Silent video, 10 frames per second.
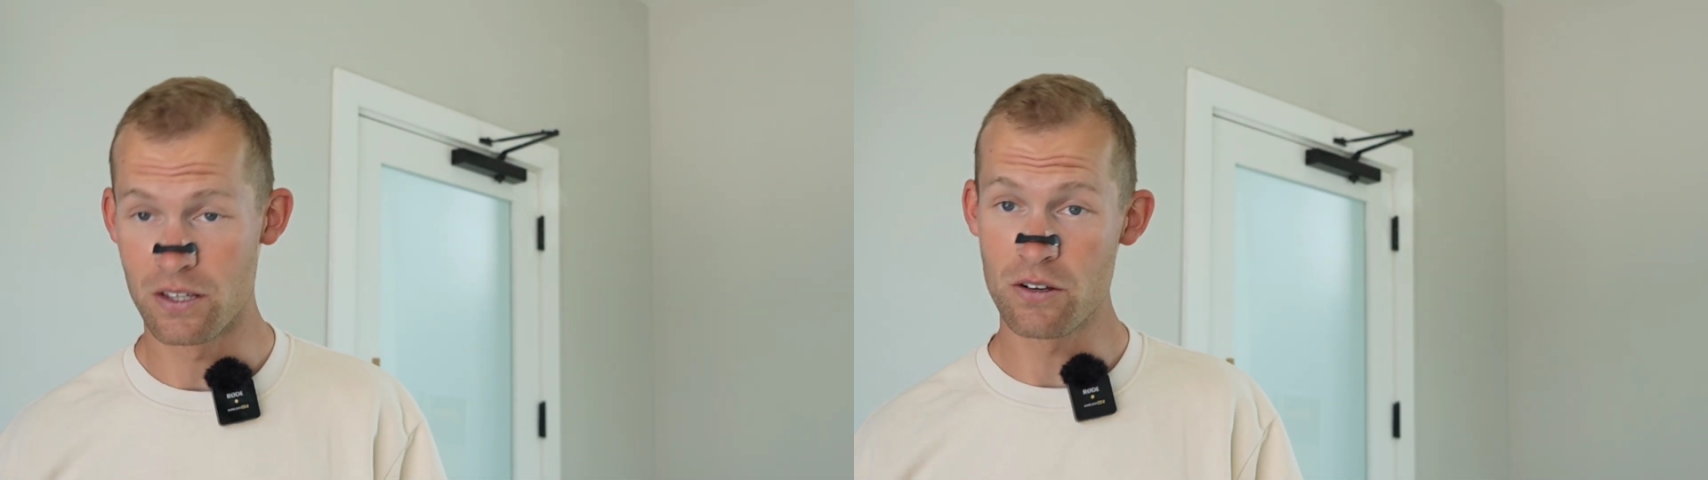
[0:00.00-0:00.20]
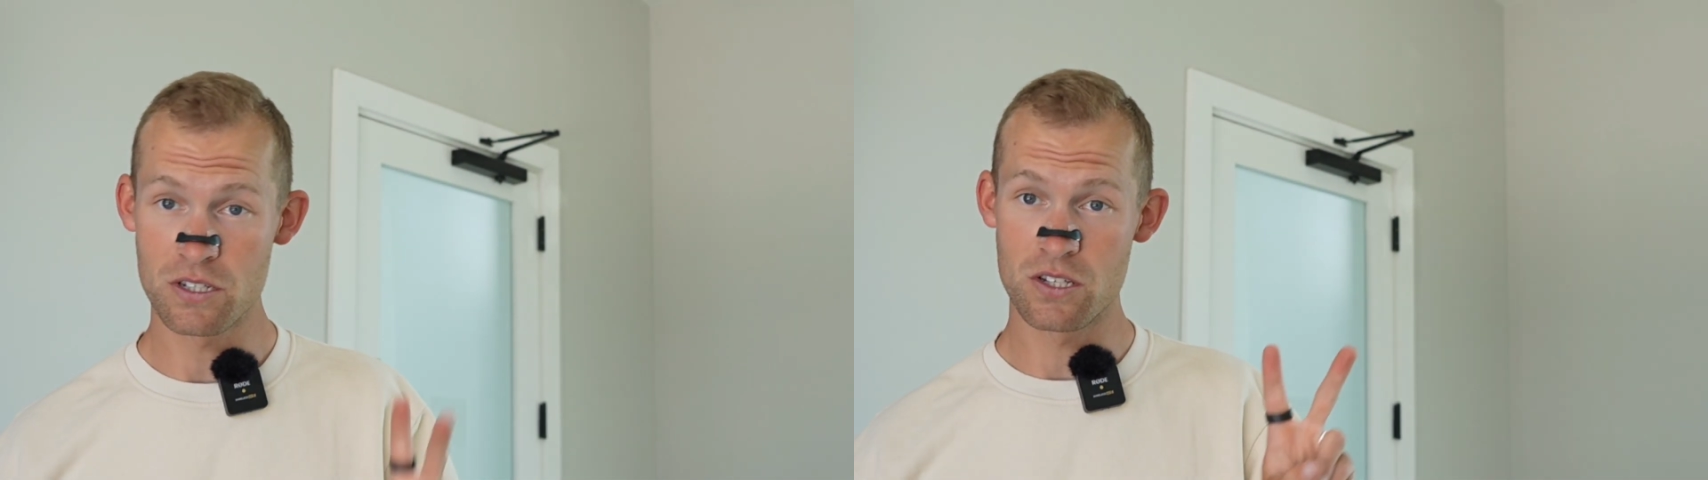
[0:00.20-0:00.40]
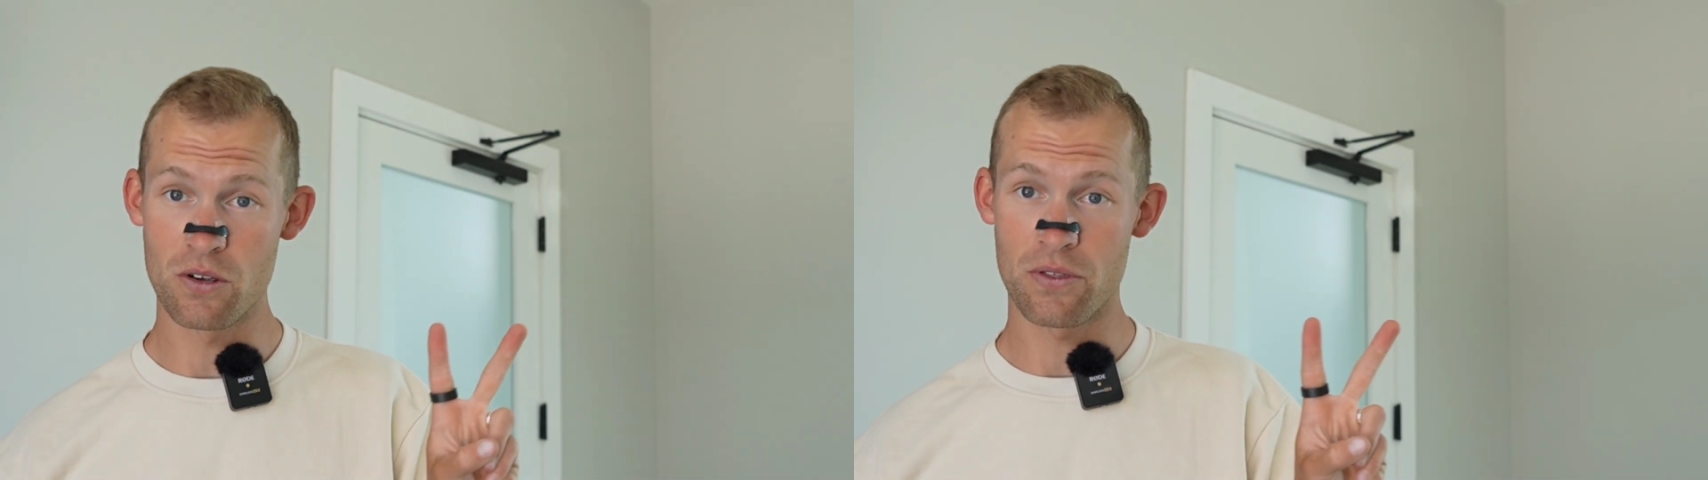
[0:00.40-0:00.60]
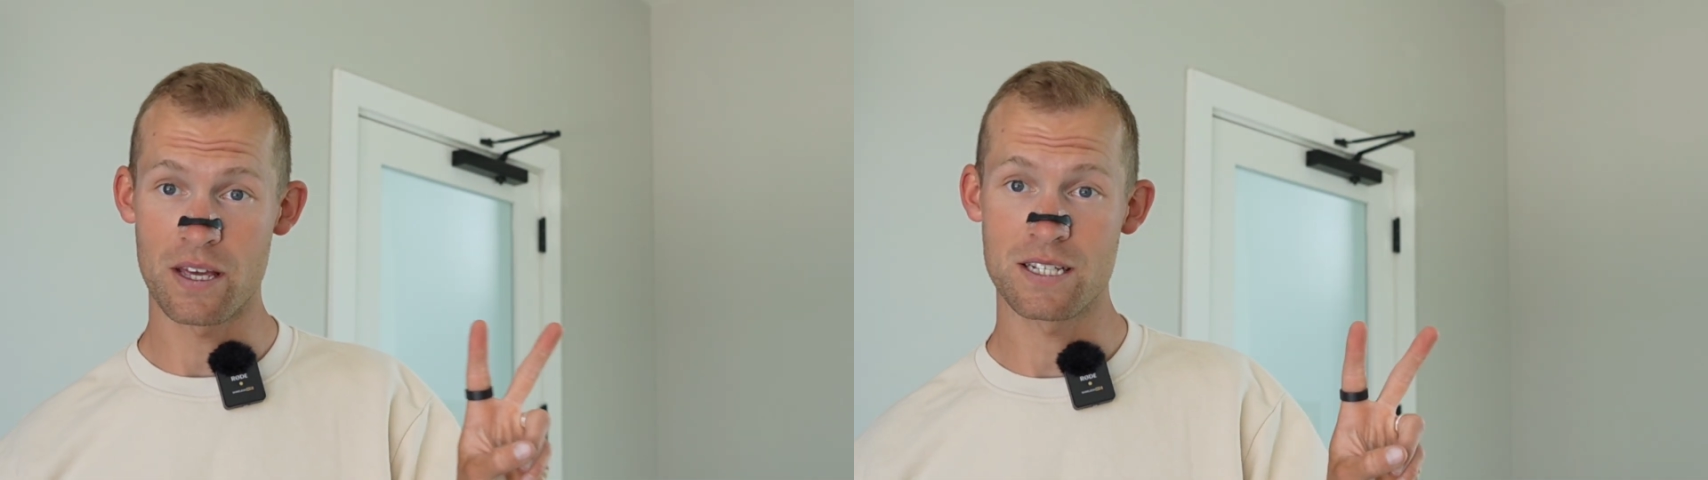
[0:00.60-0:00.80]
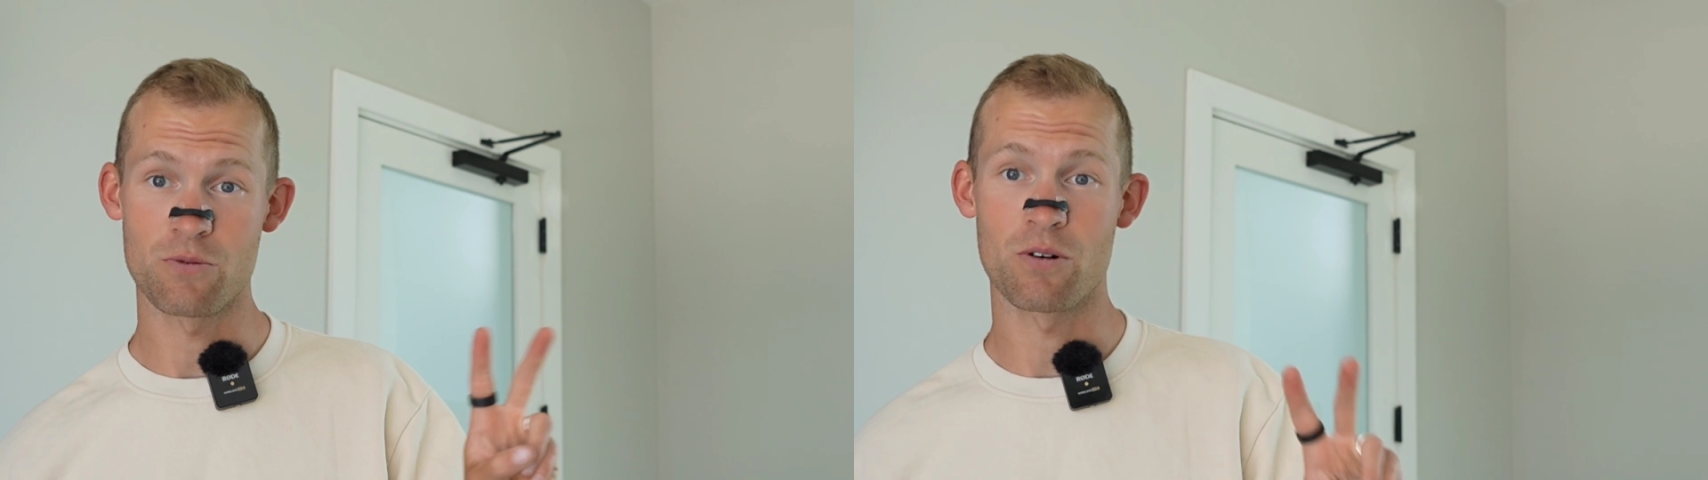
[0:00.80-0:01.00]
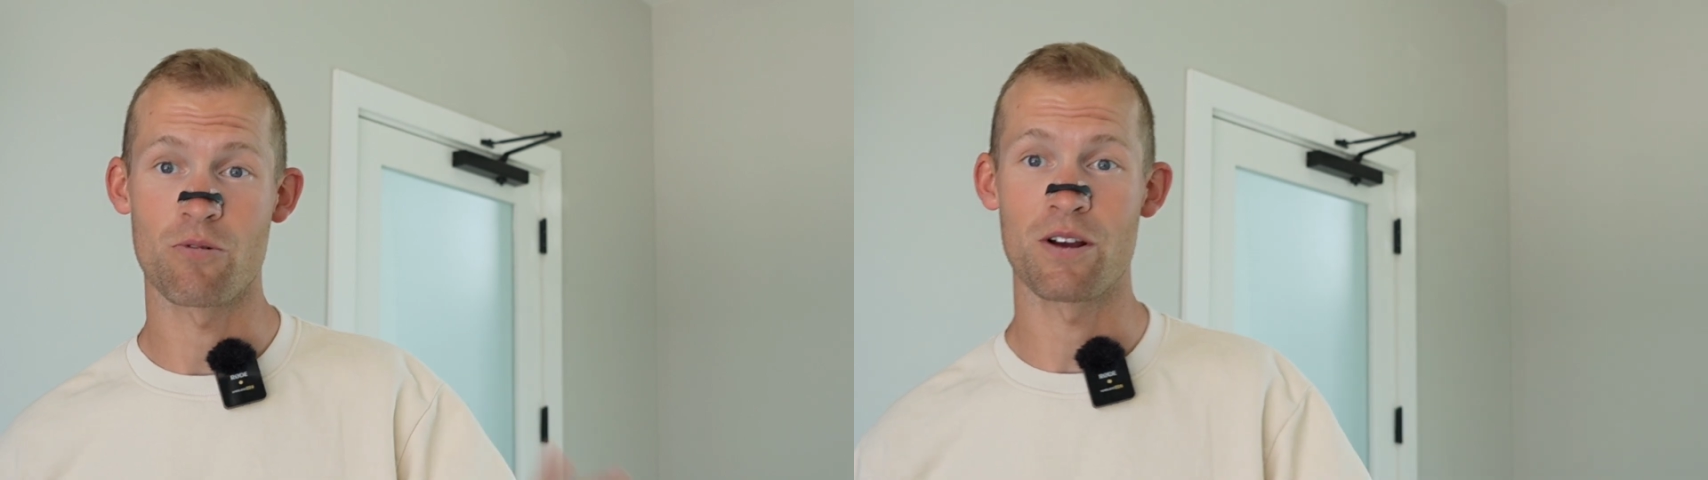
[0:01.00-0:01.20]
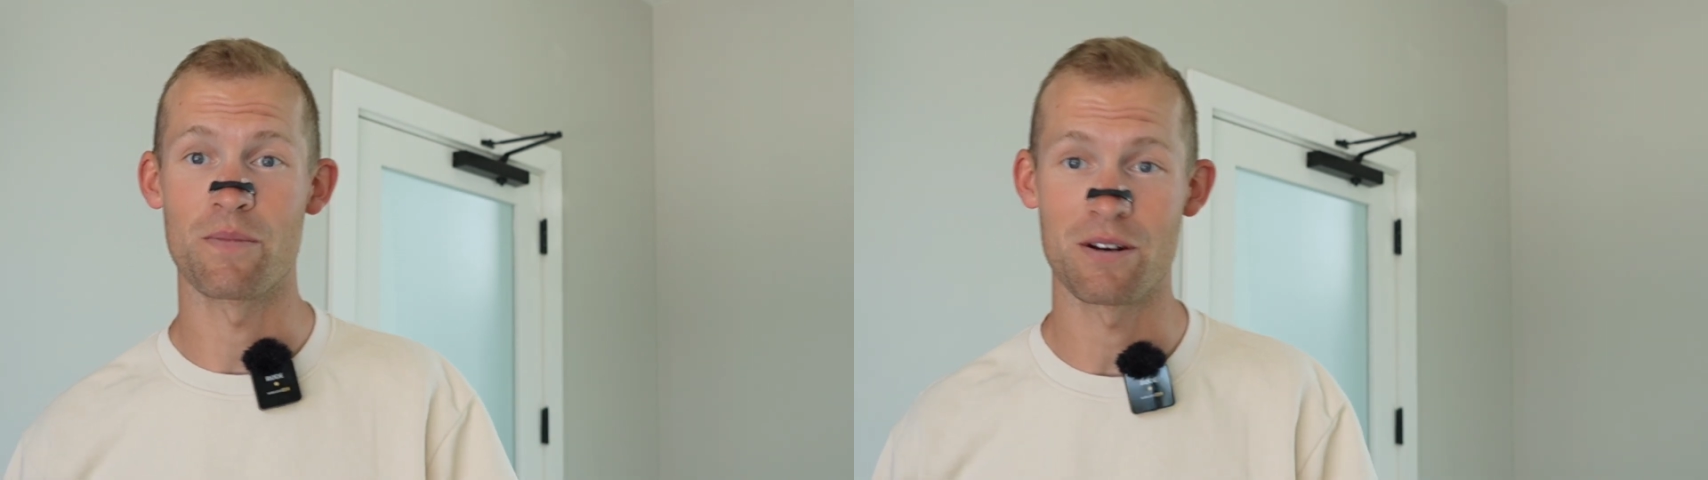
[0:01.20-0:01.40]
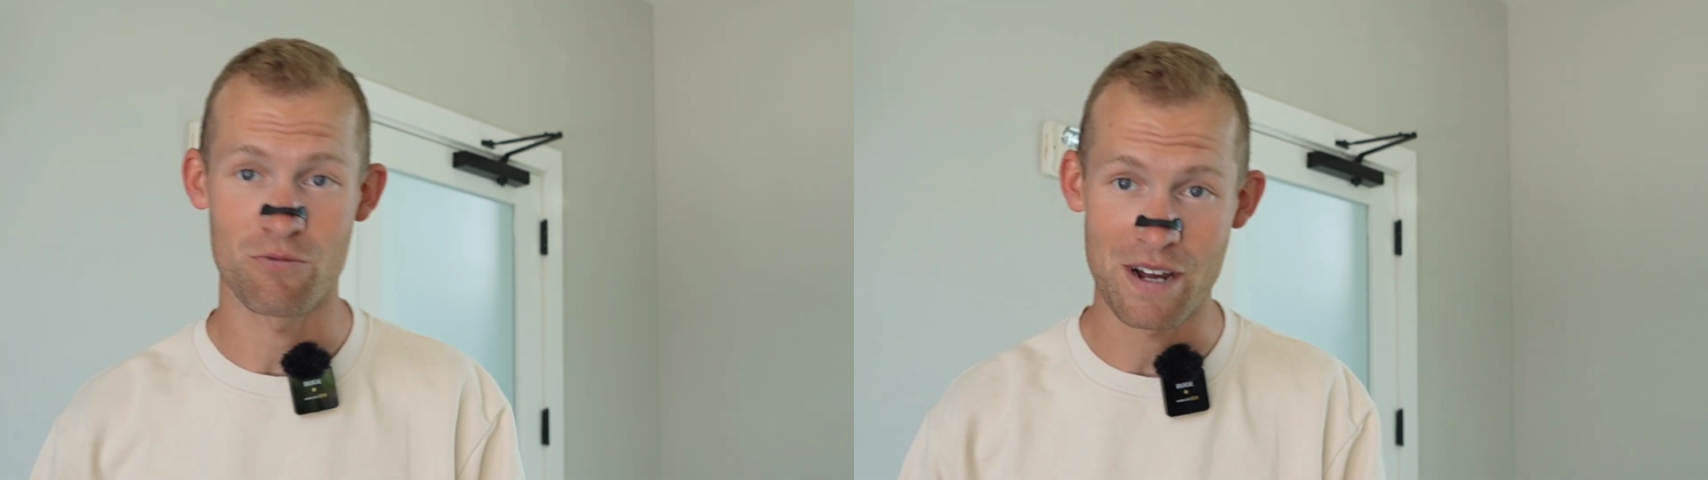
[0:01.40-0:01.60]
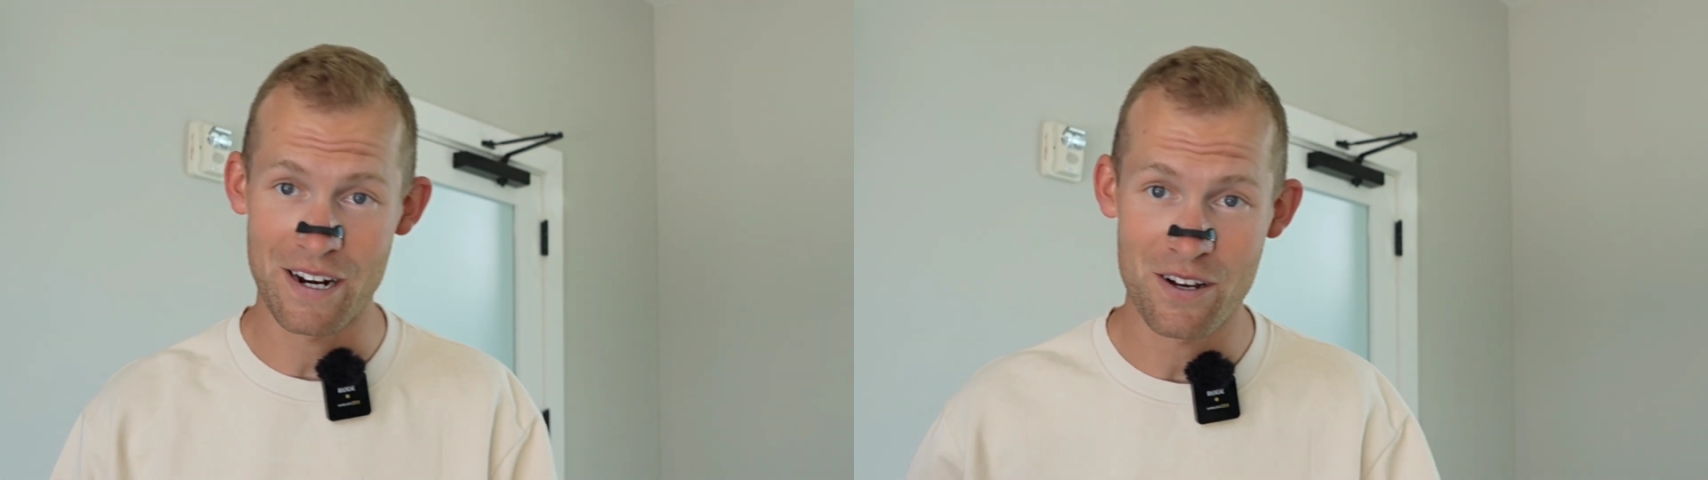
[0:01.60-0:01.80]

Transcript: So those are 2 things I want to recommend right